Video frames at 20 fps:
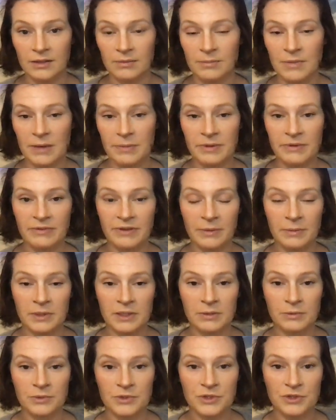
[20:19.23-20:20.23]
maybe
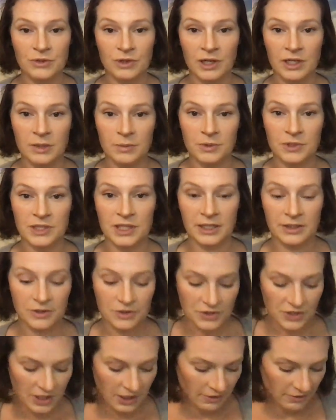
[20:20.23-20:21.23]
feminine was trying to protect
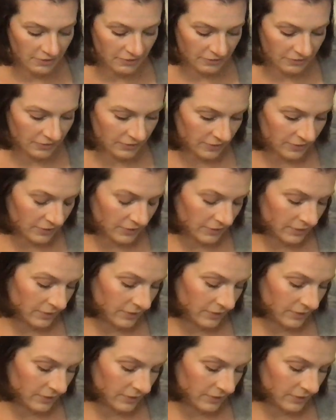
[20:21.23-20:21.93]
herself.